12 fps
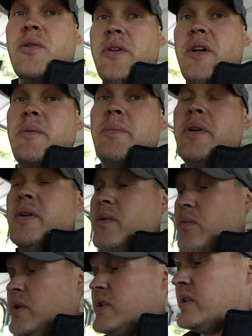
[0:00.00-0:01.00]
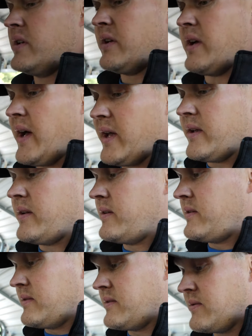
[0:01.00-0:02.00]
hold up, which I
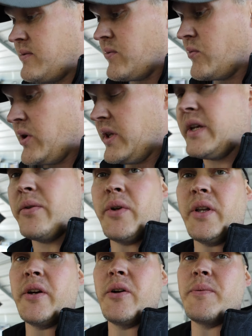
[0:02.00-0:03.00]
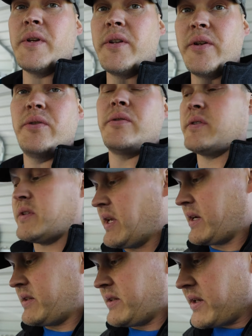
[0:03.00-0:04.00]
really, really hope they do, because
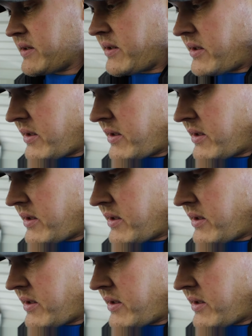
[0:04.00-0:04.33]
like I said,